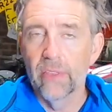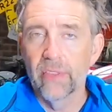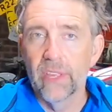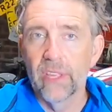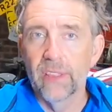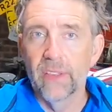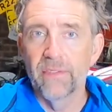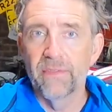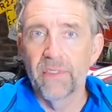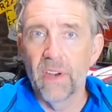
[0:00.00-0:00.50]

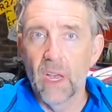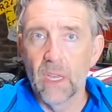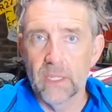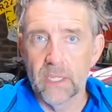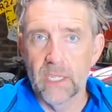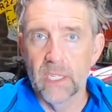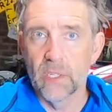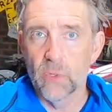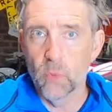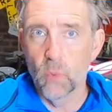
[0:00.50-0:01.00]
than the
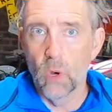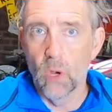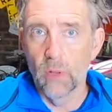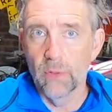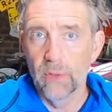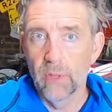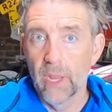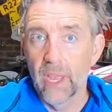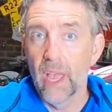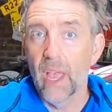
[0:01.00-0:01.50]
fastest
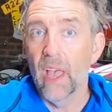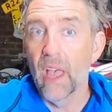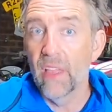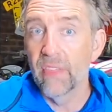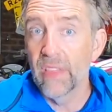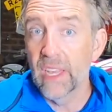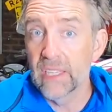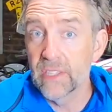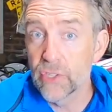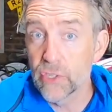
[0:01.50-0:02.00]
one
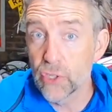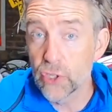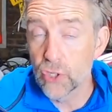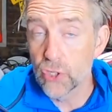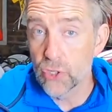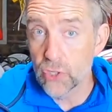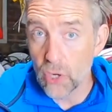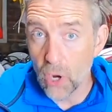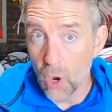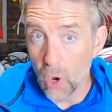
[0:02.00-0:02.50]
and then
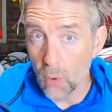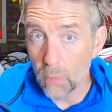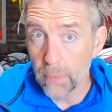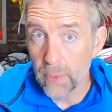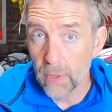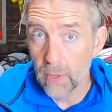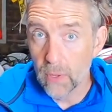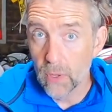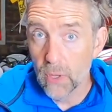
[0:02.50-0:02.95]
stop,